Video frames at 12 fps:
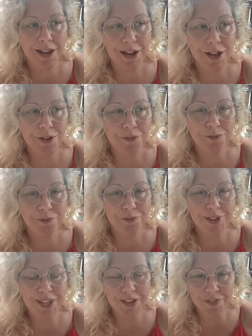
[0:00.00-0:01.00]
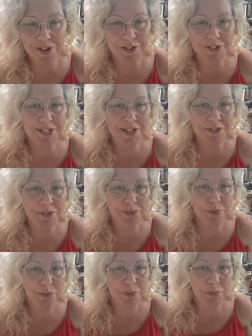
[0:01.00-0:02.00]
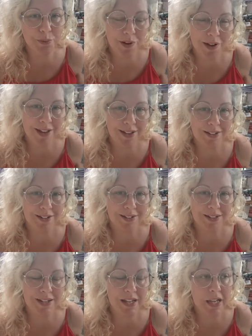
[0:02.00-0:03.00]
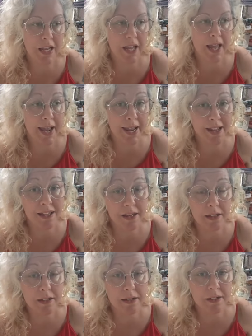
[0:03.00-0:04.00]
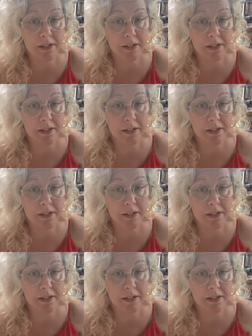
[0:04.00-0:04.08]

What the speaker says: of giving ourselves what we want. And